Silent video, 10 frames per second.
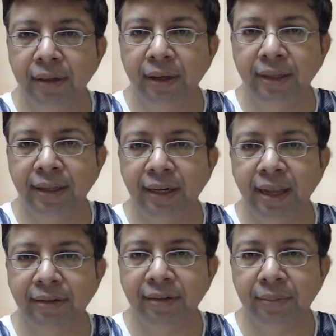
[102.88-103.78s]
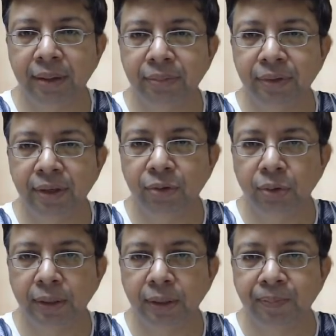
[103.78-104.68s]
And that can sometimes give
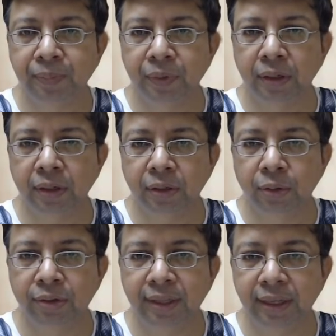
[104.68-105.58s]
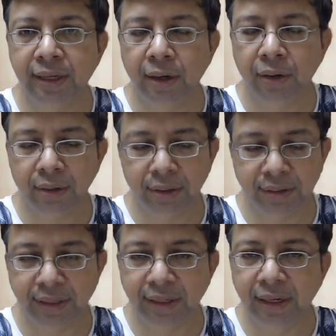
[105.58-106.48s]
you a good singular
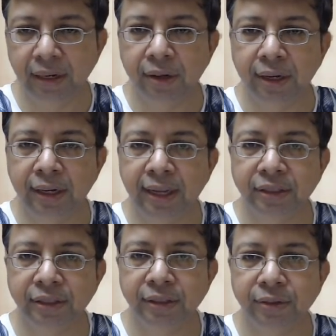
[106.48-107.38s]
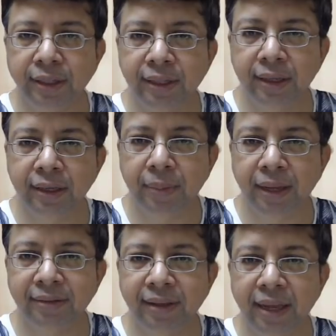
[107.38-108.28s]
signal or indication. So I think
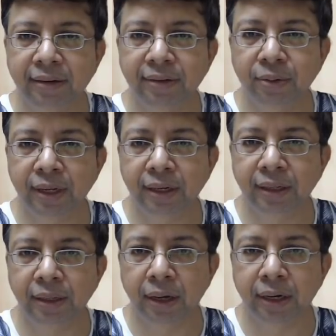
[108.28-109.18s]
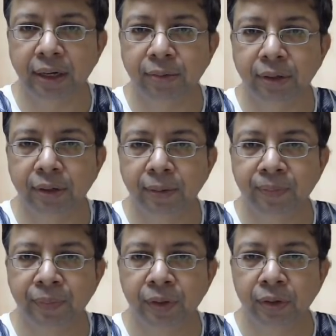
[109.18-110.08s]
my sense, that the market would,
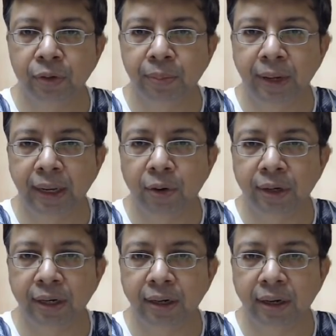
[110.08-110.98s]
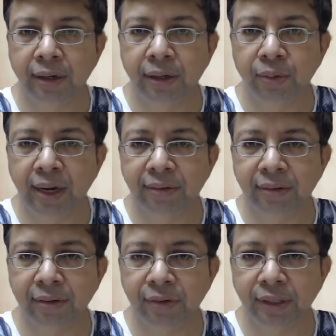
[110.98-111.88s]
break out and continue,
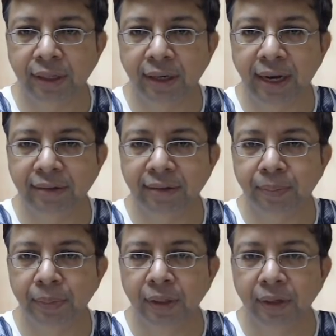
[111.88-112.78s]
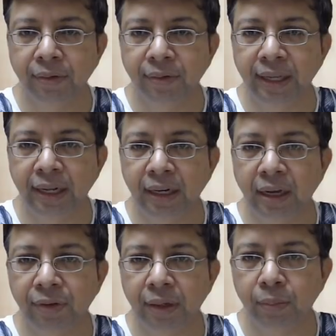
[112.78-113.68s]
gets a further heads up with the
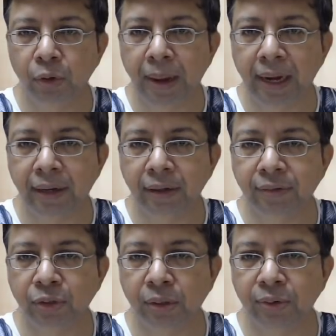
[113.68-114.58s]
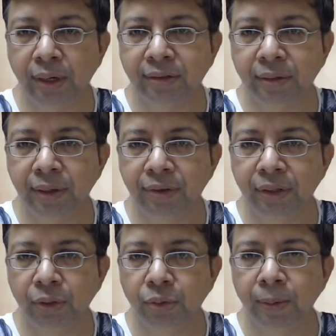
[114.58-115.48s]
engulfing bull pattern, which also ends up
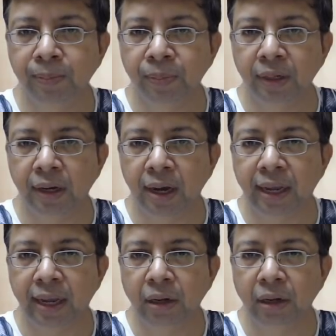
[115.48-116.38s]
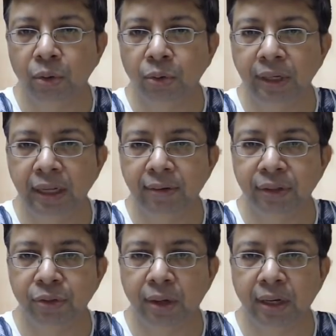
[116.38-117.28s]
giving you a high and low to deal
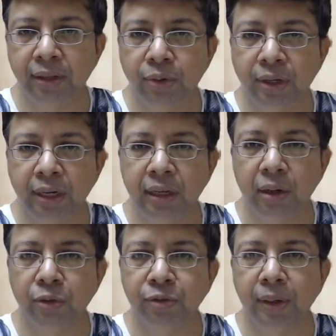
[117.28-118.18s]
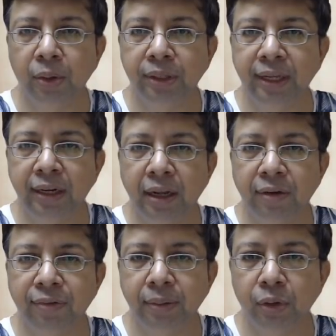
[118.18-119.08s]
with. So unless you really close below the
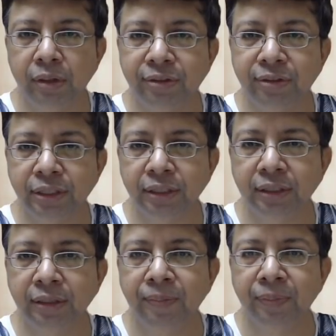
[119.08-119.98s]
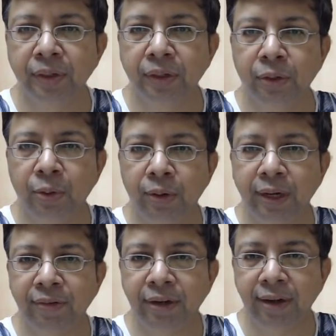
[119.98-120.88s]
engulfing bull structure, you don't
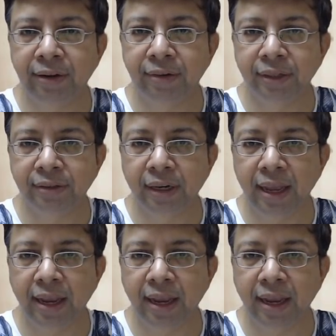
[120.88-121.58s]
have a trend reversal.